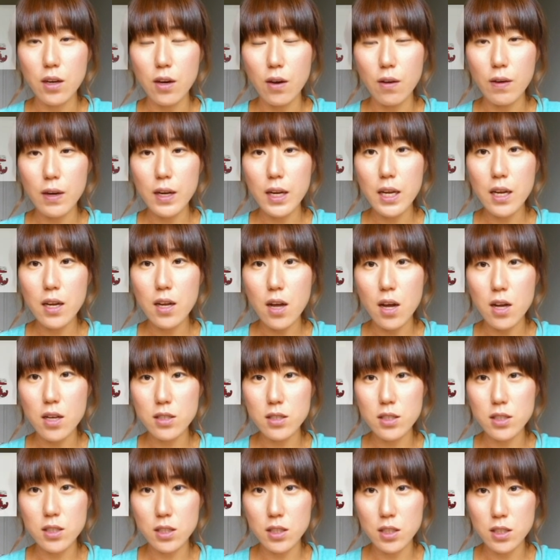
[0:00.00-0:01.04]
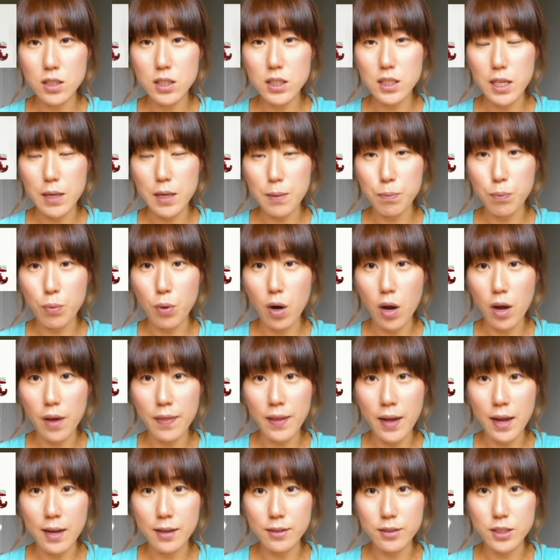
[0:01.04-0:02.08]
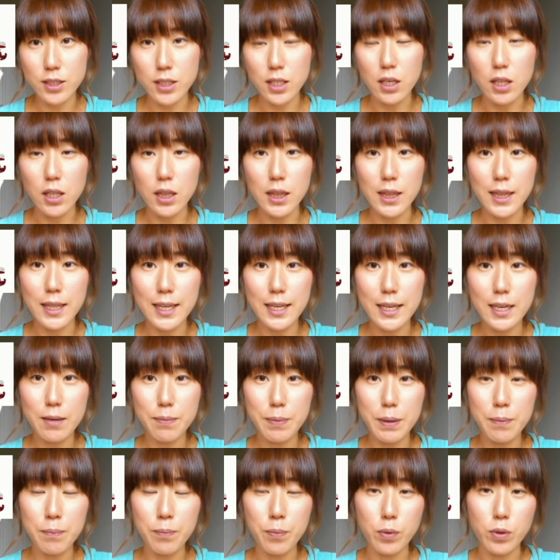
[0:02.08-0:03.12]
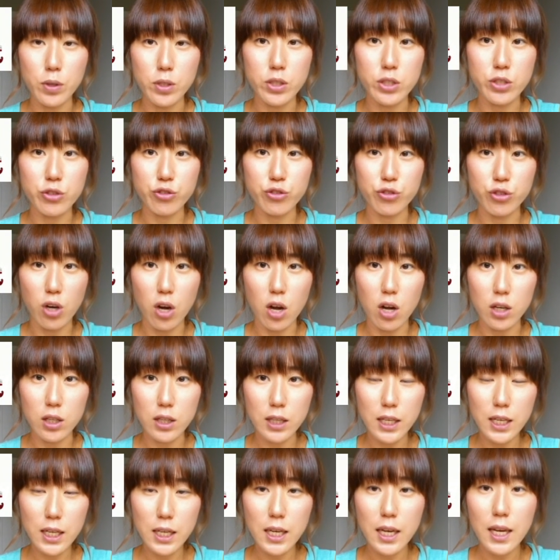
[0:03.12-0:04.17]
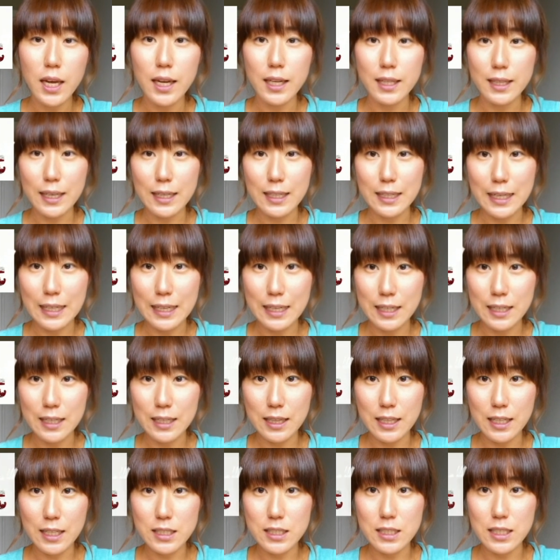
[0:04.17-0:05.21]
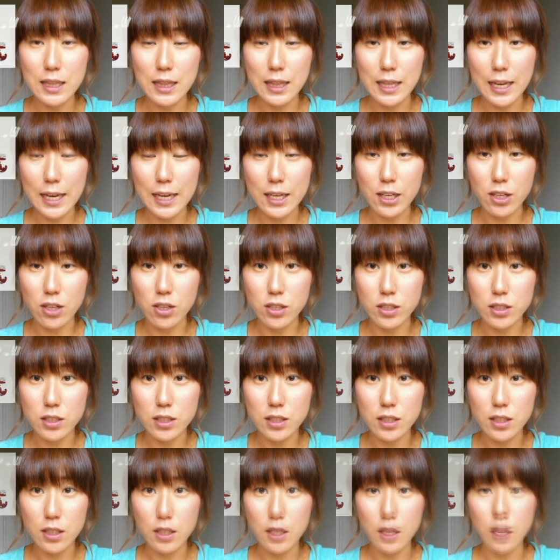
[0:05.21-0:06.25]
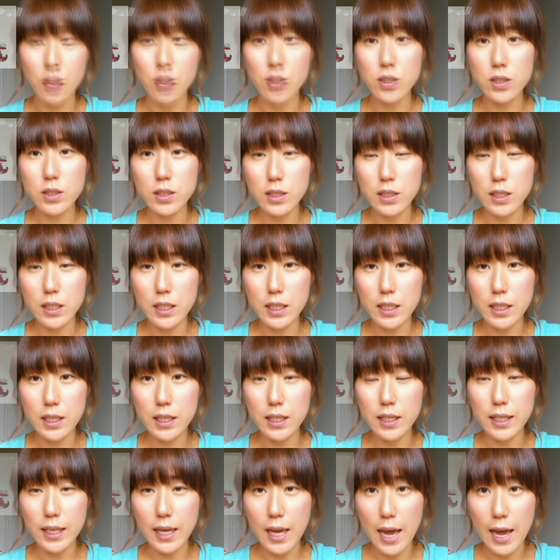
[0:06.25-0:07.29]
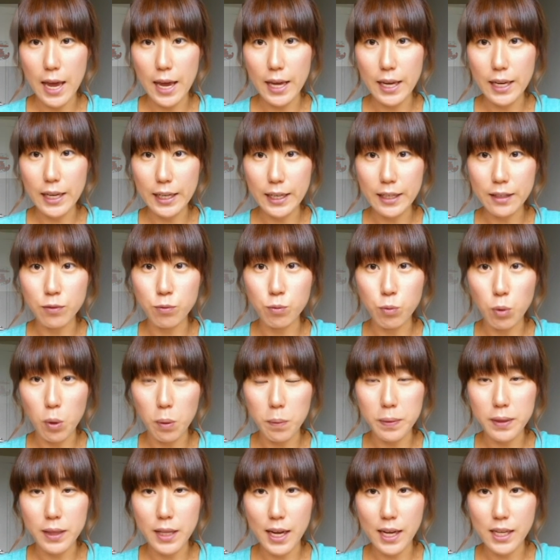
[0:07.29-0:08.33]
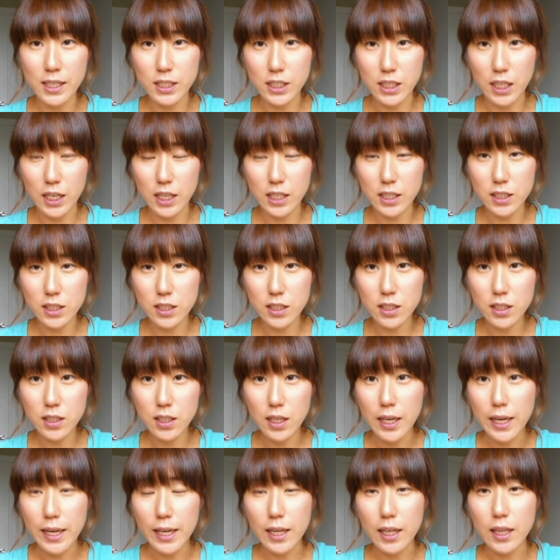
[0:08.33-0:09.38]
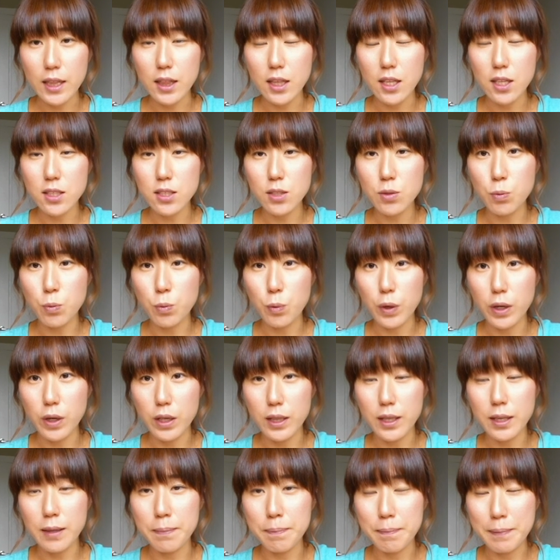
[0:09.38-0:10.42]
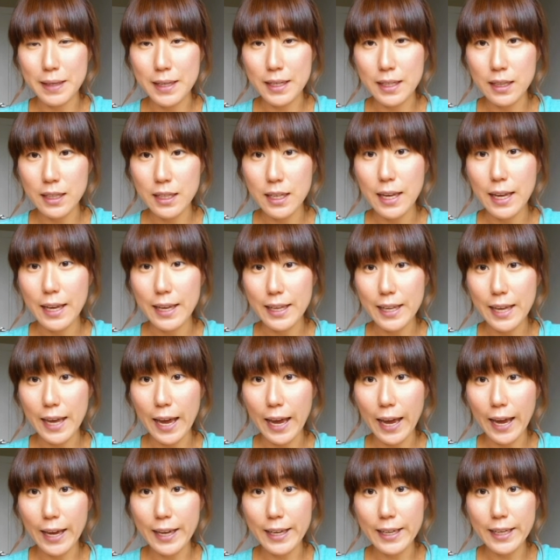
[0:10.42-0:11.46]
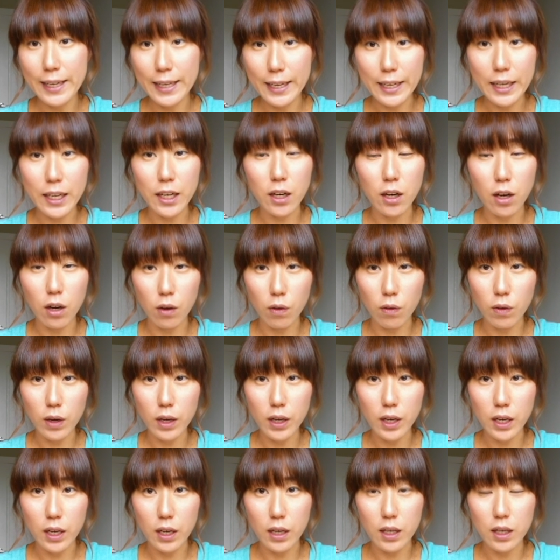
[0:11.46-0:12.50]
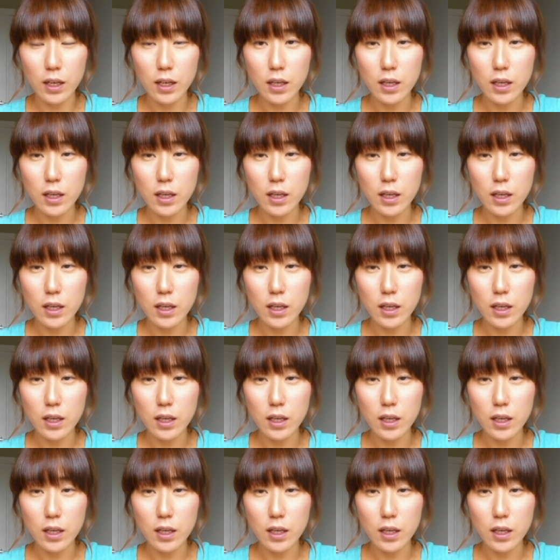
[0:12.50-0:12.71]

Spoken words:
Korean consonants are pronounced a little bit more strongly than English letters. When you see K in romanization, it doesn't really mean K in Korean